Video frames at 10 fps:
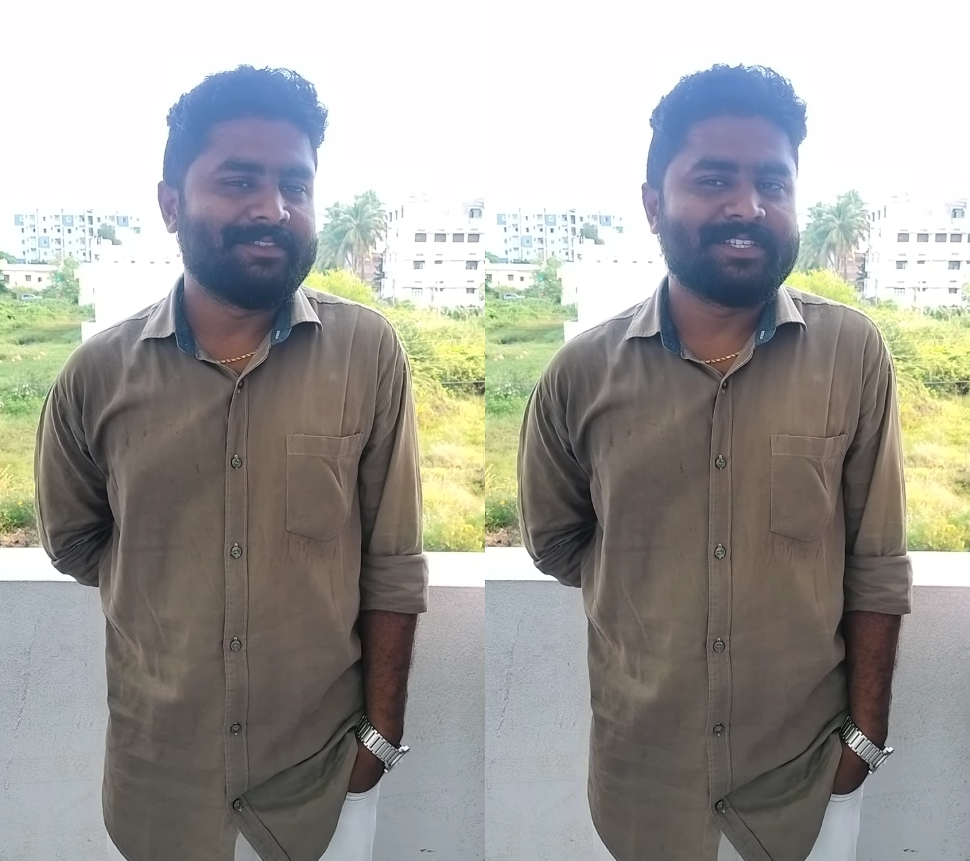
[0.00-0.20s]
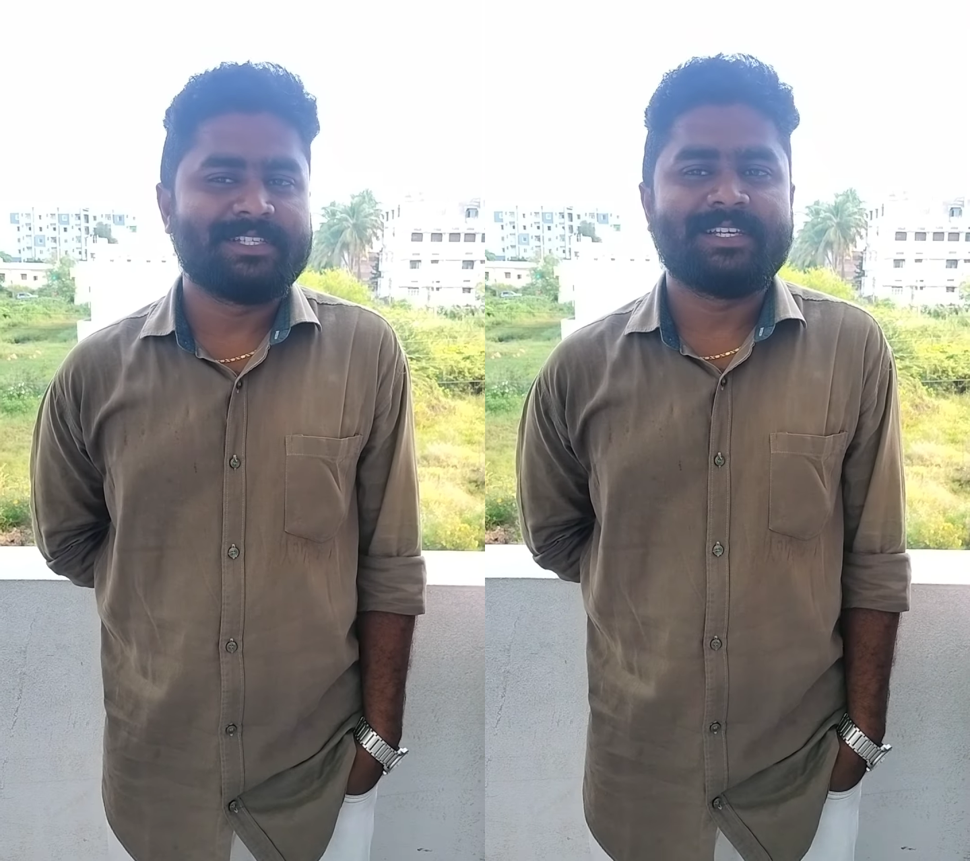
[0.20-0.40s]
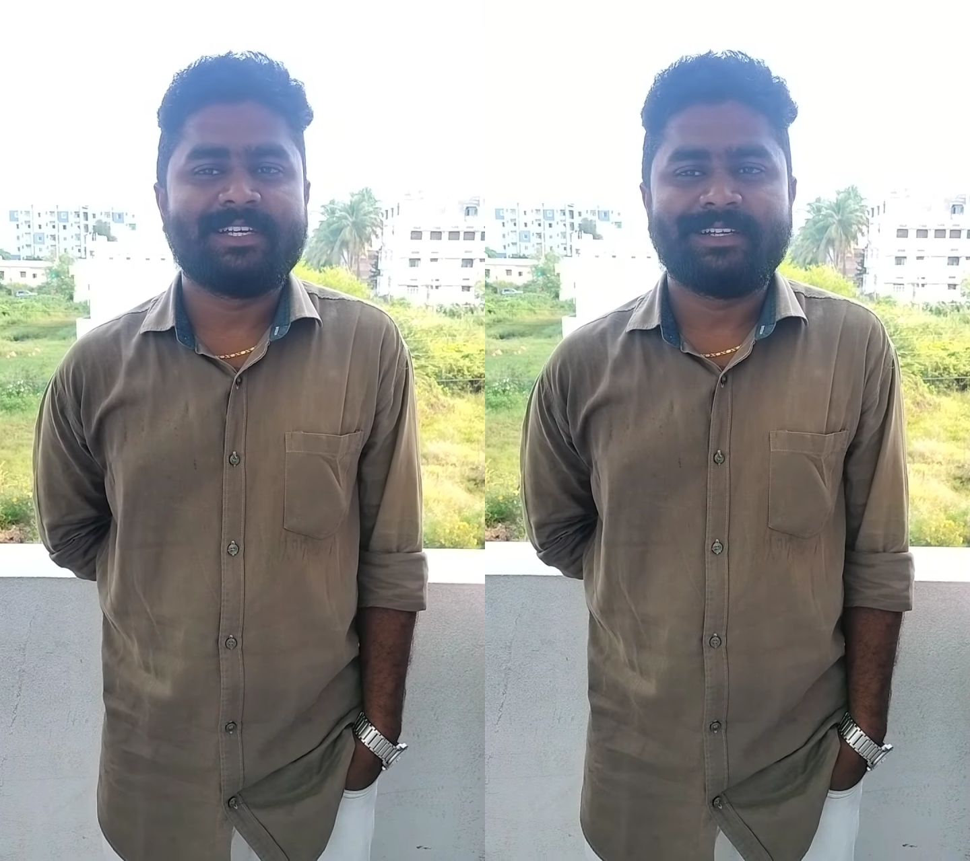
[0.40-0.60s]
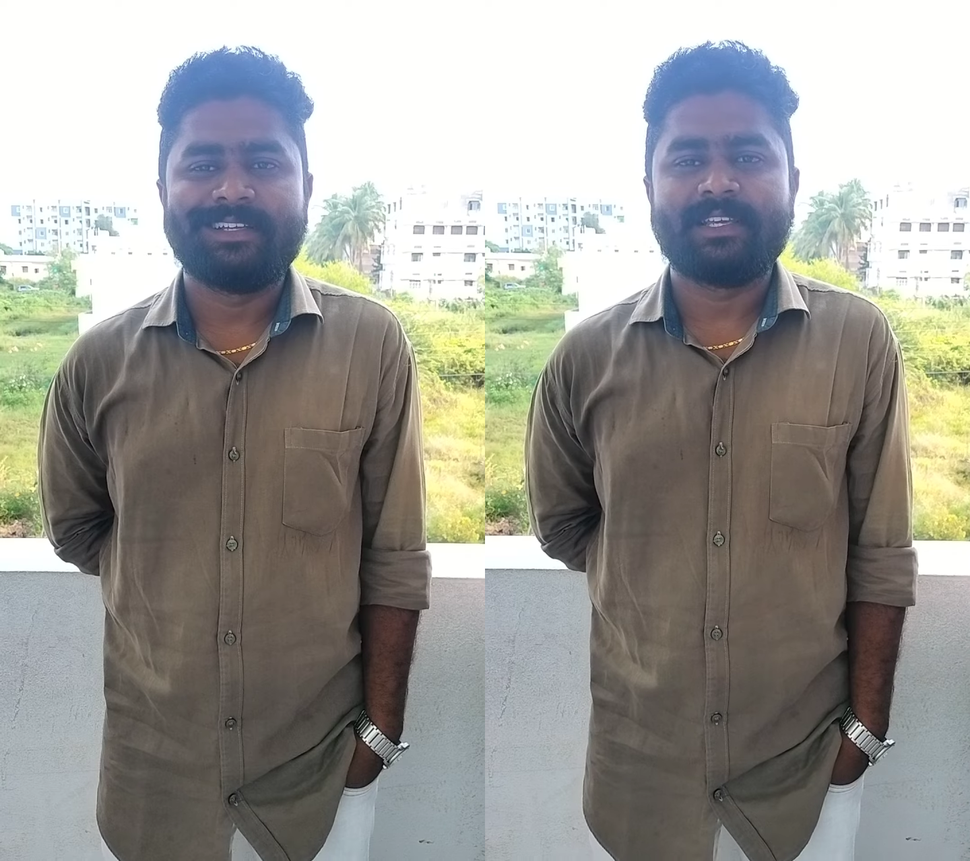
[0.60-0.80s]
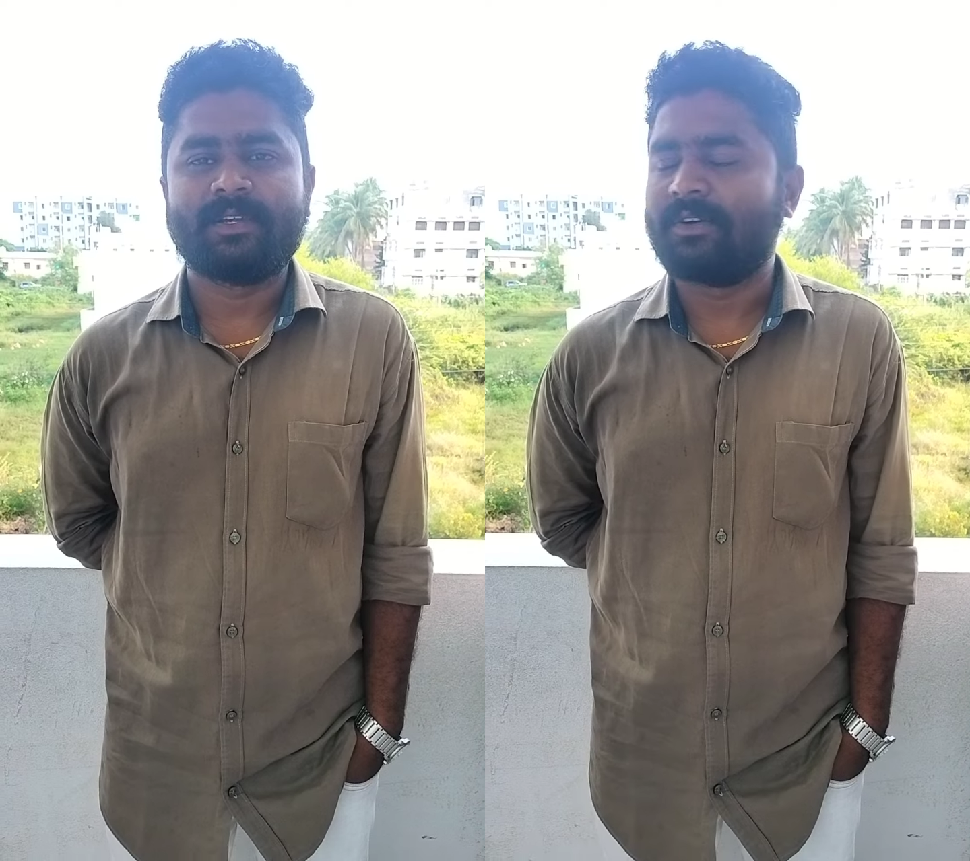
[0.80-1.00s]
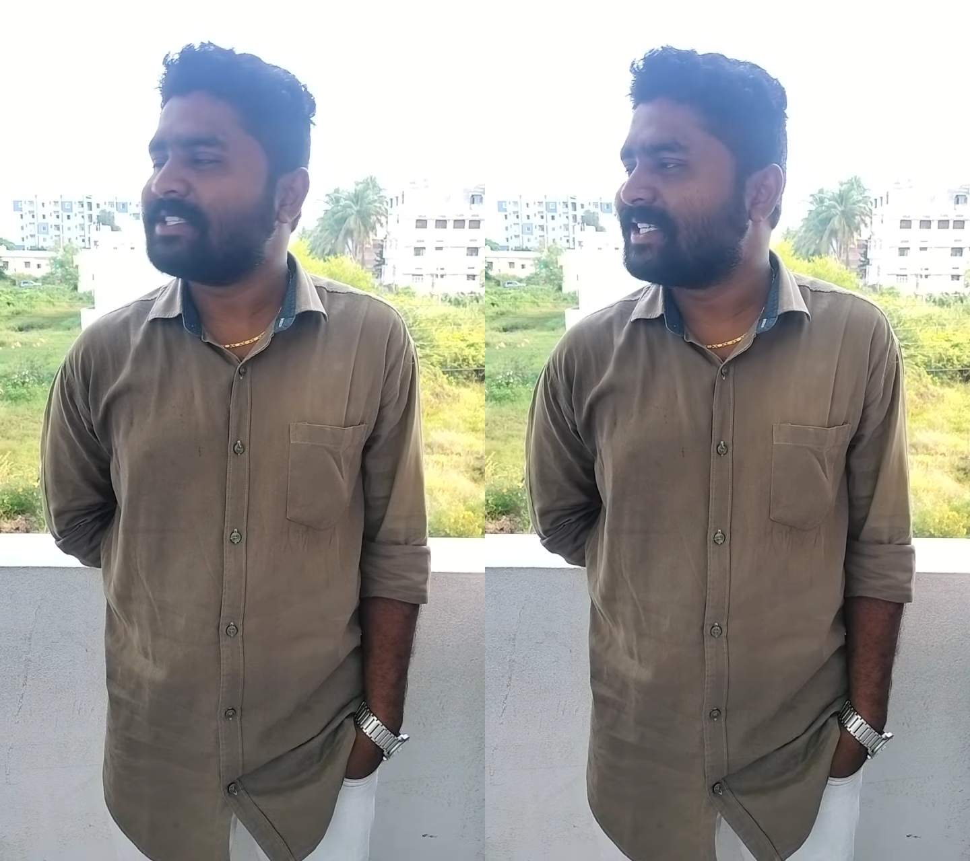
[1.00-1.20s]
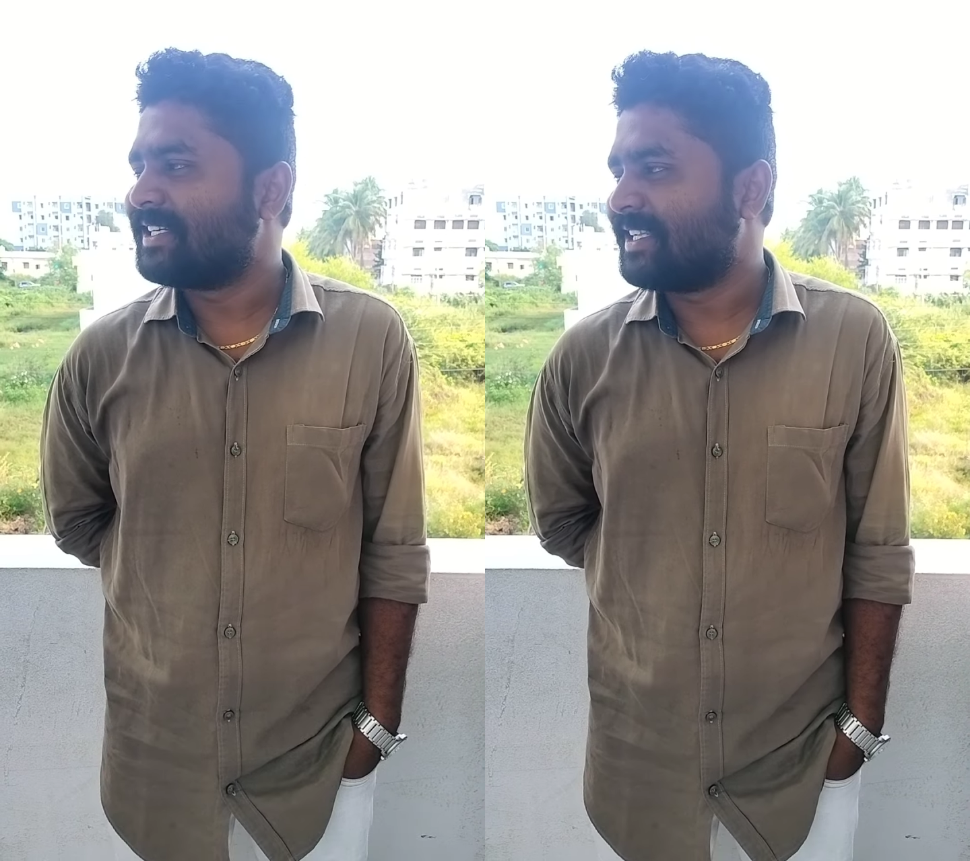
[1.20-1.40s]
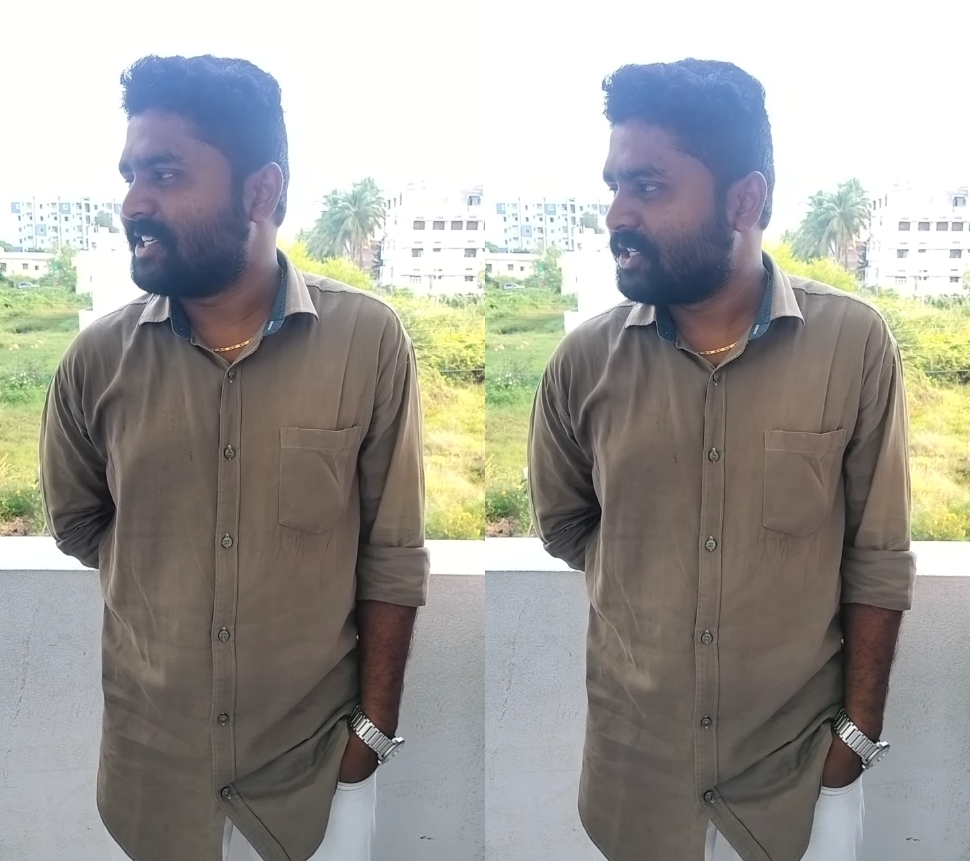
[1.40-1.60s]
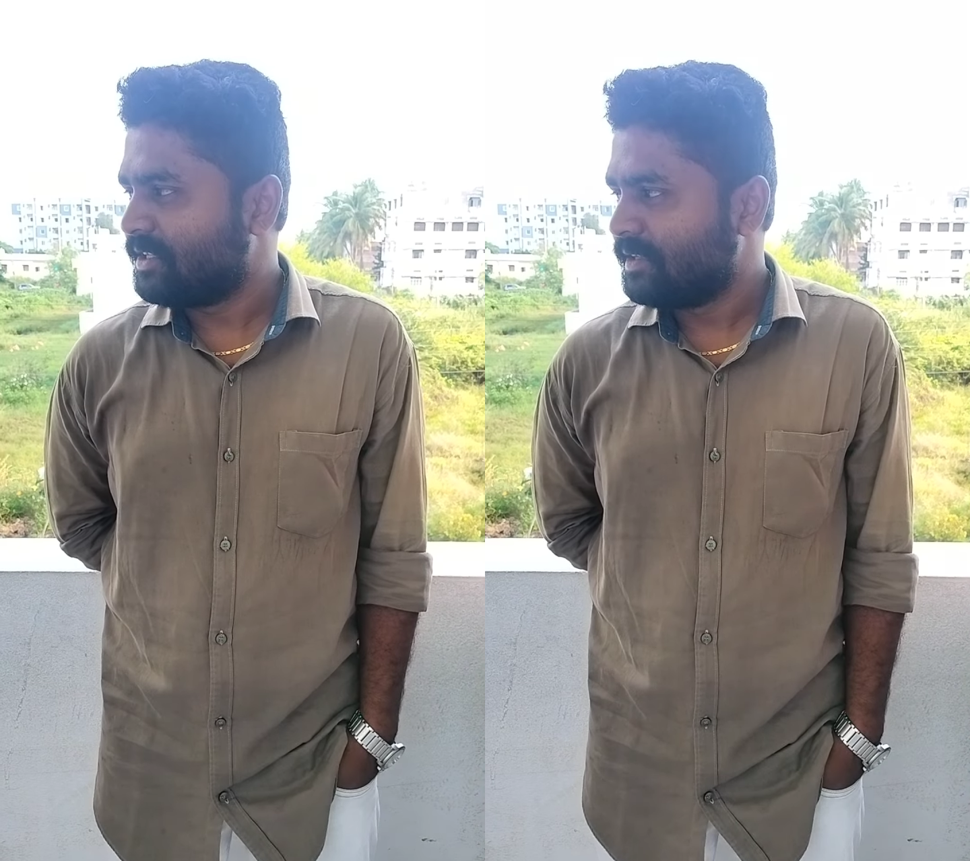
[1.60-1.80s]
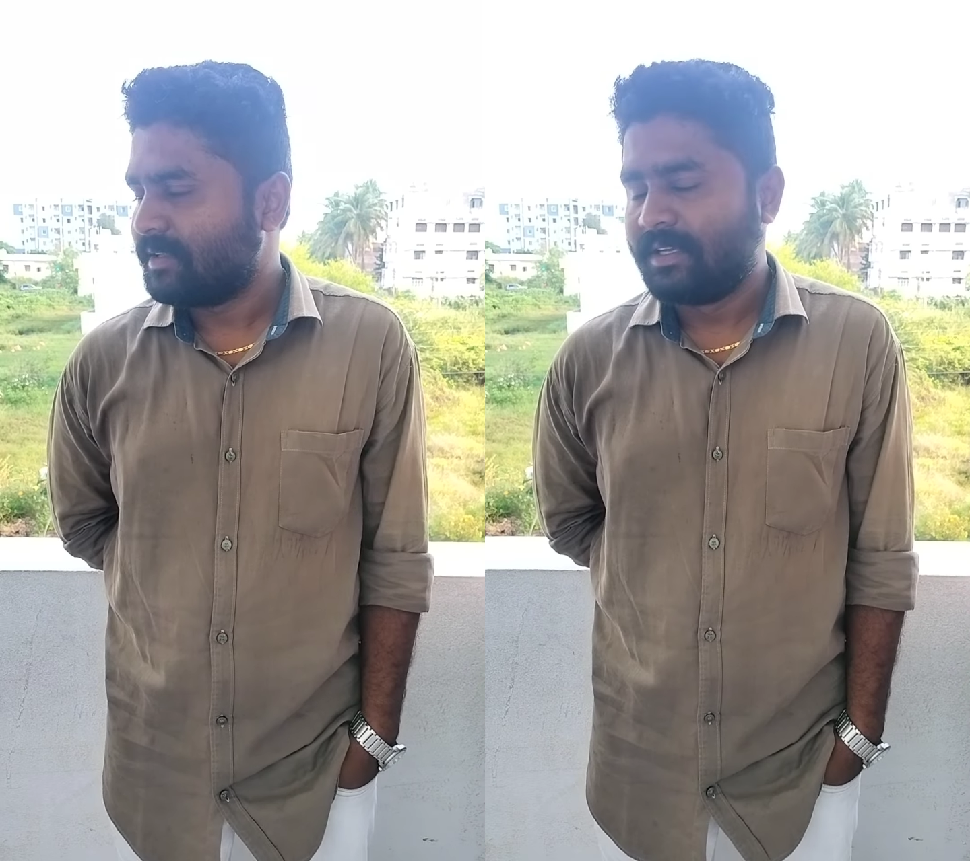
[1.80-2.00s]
which is concentration.